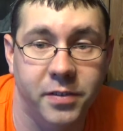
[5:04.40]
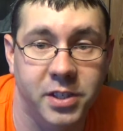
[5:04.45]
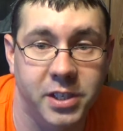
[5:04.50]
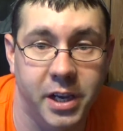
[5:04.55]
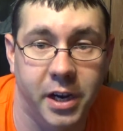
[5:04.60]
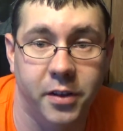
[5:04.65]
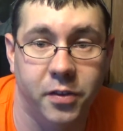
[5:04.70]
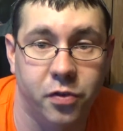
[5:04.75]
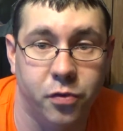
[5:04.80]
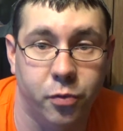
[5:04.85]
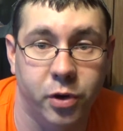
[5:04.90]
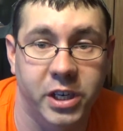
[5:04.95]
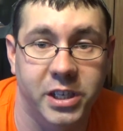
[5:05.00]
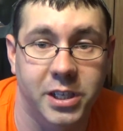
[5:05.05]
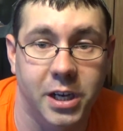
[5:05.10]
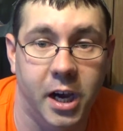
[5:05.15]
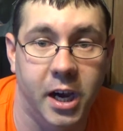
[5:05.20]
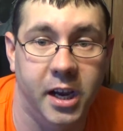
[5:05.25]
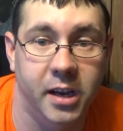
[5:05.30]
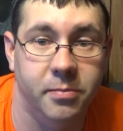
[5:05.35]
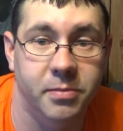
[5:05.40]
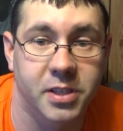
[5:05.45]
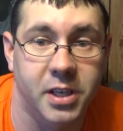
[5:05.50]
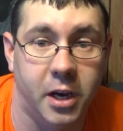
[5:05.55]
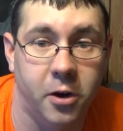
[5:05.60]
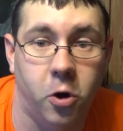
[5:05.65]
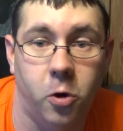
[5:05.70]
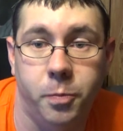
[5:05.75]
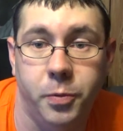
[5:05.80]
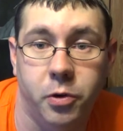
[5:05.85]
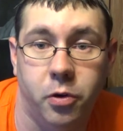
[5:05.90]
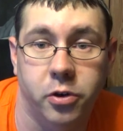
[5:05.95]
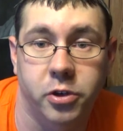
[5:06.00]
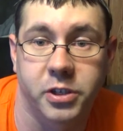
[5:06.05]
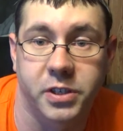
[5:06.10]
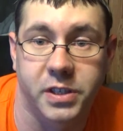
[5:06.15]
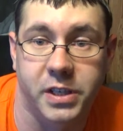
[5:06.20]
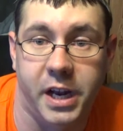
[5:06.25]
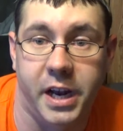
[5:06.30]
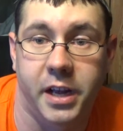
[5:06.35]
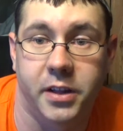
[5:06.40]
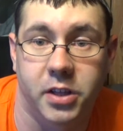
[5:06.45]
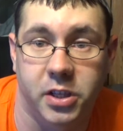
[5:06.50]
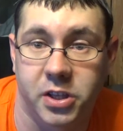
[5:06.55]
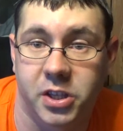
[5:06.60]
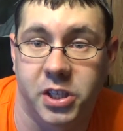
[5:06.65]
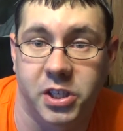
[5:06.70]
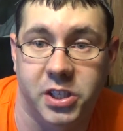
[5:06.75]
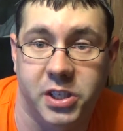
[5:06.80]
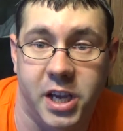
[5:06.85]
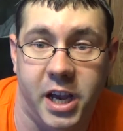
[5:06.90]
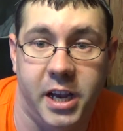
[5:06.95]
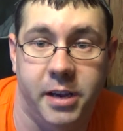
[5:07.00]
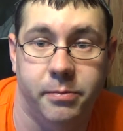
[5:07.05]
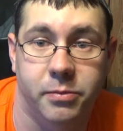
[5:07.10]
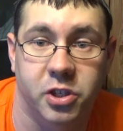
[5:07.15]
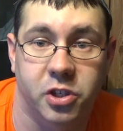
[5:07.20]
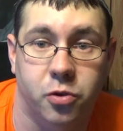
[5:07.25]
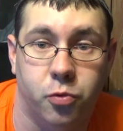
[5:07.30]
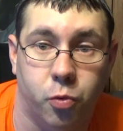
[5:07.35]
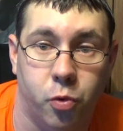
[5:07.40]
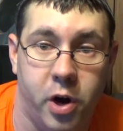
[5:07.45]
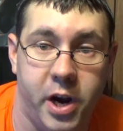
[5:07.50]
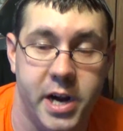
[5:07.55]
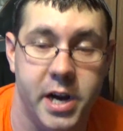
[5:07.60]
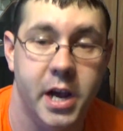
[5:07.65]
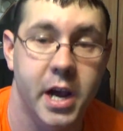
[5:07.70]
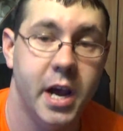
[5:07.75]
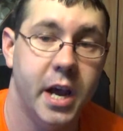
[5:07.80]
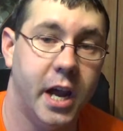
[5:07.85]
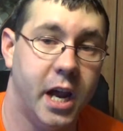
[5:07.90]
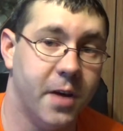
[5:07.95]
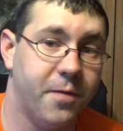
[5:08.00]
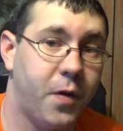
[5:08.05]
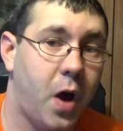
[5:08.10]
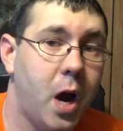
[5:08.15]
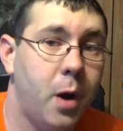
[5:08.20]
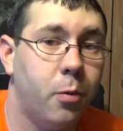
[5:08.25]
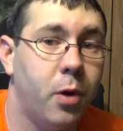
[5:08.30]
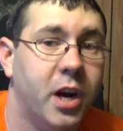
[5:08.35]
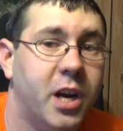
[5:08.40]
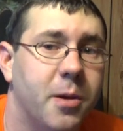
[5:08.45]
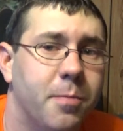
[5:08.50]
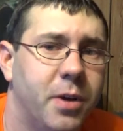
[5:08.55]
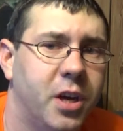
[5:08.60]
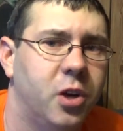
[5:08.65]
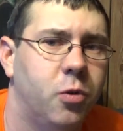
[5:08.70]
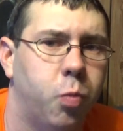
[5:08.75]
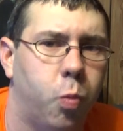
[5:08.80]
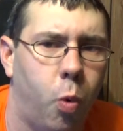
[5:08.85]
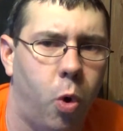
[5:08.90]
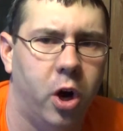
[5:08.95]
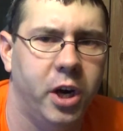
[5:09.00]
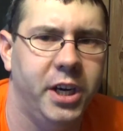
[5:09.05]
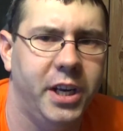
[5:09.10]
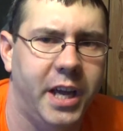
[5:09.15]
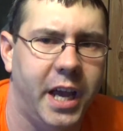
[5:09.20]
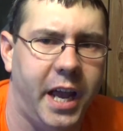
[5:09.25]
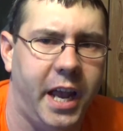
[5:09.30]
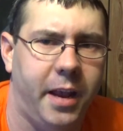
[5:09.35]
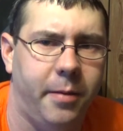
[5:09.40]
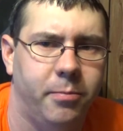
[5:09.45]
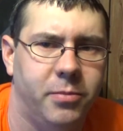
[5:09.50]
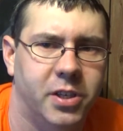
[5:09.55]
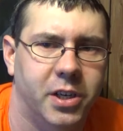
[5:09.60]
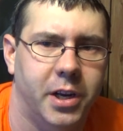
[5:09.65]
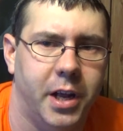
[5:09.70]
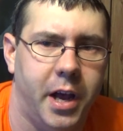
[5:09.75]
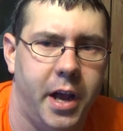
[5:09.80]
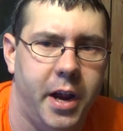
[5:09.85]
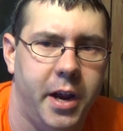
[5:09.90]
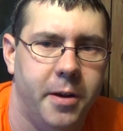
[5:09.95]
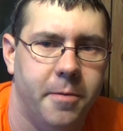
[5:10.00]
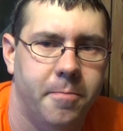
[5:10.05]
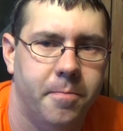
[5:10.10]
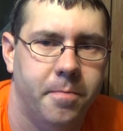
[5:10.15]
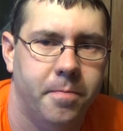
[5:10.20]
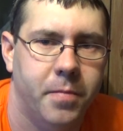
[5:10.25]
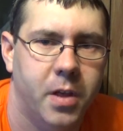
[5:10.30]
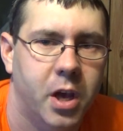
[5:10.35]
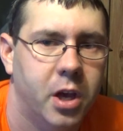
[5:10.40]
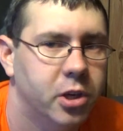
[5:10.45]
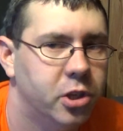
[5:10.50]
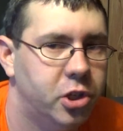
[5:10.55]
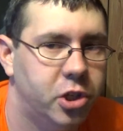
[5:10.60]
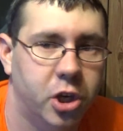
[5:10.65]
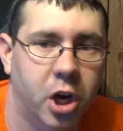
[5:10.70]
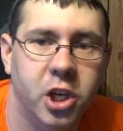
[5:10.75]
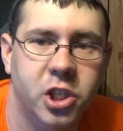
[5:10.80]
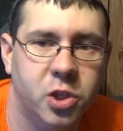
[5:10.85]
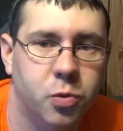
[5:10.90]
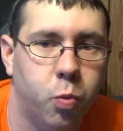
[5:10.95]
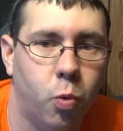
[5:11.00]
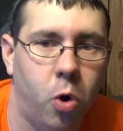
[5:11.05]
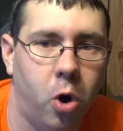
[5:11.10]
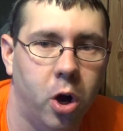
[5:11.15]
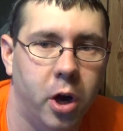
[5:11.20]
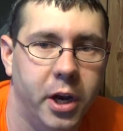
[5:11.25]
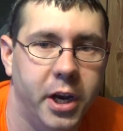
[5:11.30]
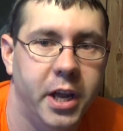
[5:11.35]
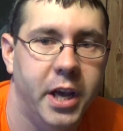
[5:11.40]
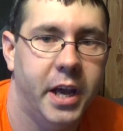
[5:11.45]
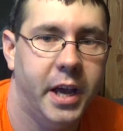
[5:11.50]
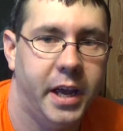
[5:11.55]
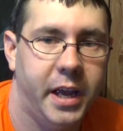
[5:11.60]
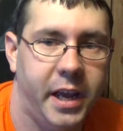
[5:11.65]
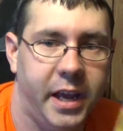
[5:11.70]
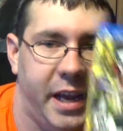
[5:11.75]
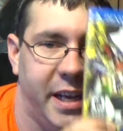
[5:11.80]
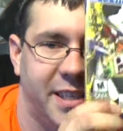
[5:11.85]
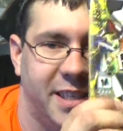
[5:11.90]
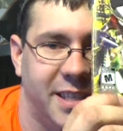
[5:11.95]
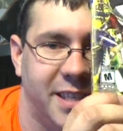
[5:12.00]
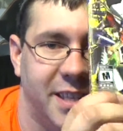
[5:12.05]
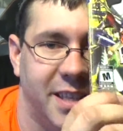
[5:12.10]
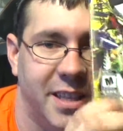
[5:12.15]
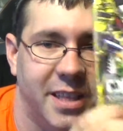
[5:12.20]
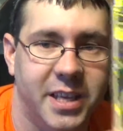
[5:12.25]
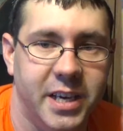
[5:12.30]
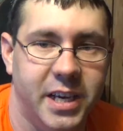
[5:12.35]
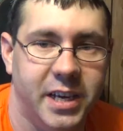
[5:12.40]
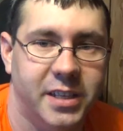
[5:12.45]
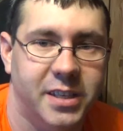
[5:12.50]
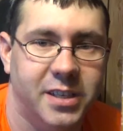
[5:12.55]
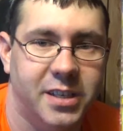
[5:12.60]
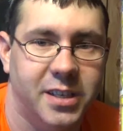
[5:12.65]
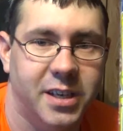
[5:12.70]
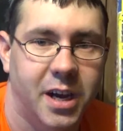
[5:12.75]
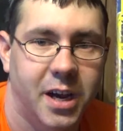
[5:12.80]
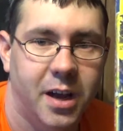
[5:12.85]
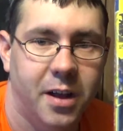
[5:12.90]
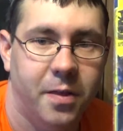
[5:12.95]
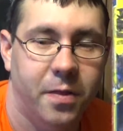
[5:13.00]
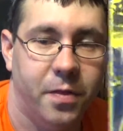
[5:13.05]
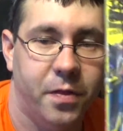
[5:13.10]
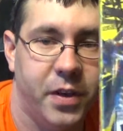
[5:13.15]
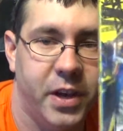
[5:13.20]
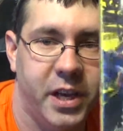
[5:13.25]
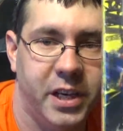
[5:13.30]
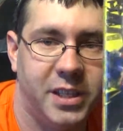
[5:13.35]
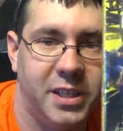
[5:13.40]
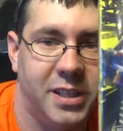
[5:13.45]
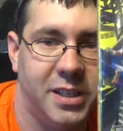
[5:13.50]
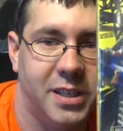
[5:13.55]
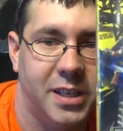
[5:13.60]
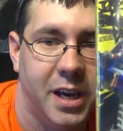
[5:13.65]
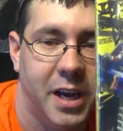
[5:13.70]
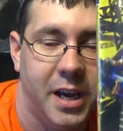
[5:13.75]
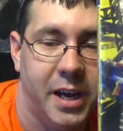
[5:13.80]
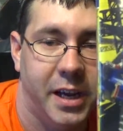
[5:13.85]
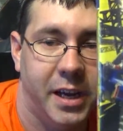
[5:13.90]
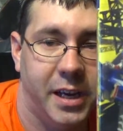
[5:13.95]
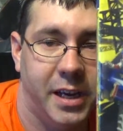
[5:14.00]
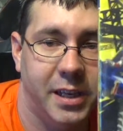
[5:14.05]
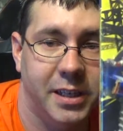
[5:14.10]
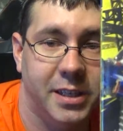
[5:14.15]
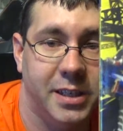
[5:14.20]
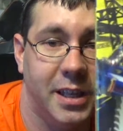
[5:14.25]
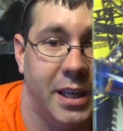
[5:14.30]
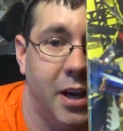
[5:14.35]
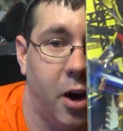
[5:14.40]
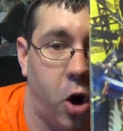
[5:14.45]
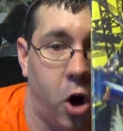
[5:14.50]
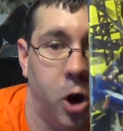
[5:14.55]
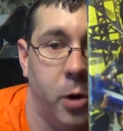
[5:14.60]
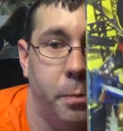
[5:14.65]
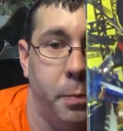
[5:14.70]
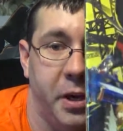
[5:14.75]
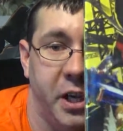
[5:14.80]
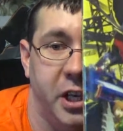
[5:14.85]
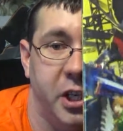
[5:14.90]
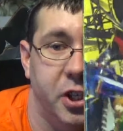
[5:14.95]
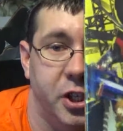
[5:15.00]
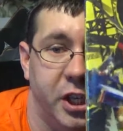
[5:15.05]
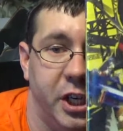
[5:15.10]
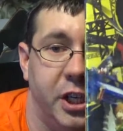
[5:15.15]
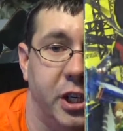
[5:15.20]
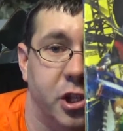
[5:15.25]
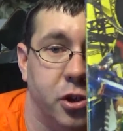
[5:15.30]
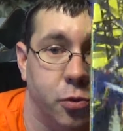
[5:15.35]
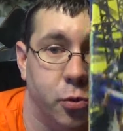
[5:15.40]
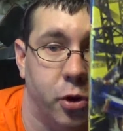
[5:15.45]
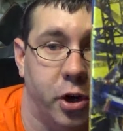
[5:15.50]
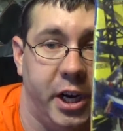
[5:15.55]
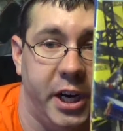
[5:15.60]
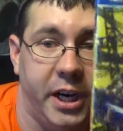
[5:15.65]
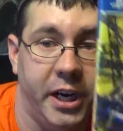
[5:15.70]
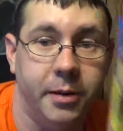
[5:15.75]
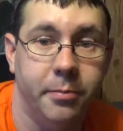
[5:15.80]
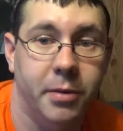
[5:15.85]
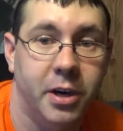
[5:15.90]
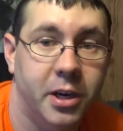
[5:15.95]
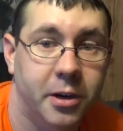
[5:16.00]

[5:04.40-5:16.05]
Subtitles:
said it 3 times, I hope you understand that this game is great. If I recommend one game today, just one, it's this. This is the RPG dream.